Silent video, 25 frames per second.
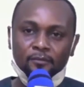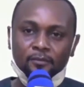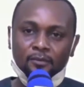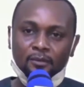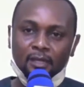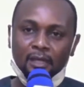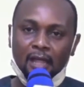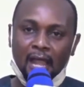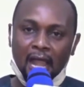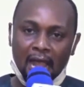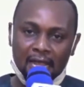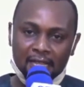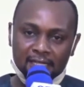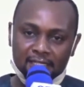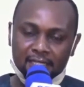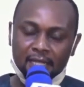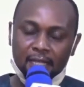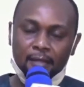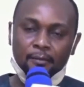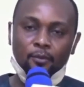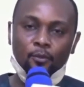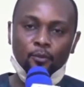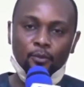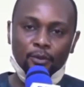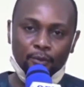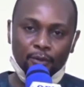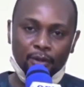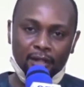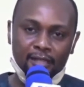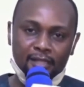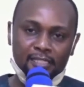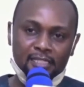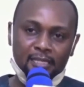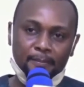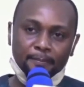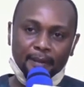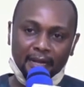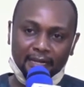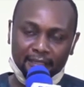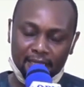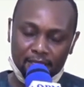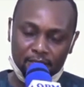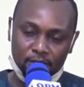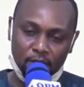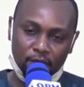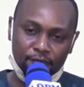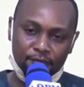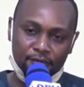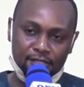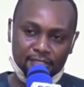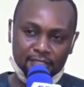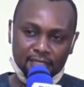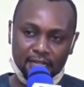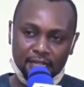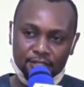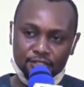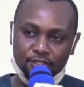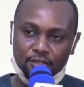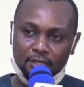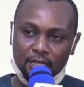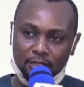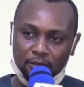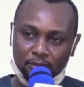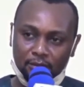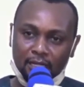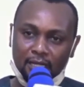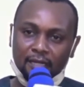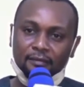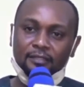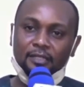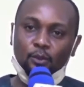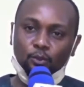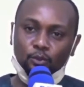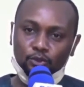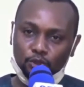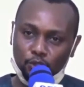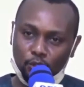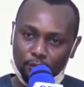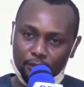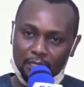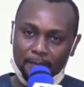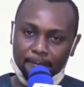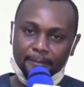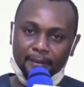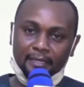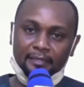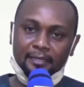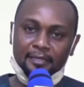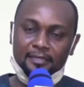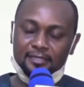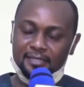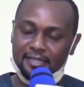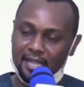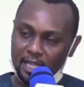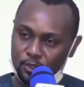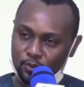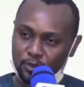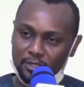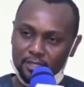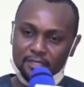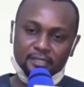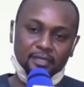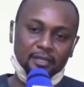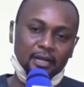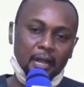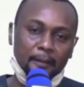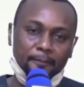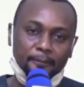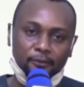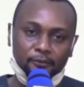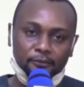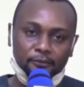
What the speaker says: Ask them where is the palace of his traditional ruler. They will show you the palace. That's where the thing happened.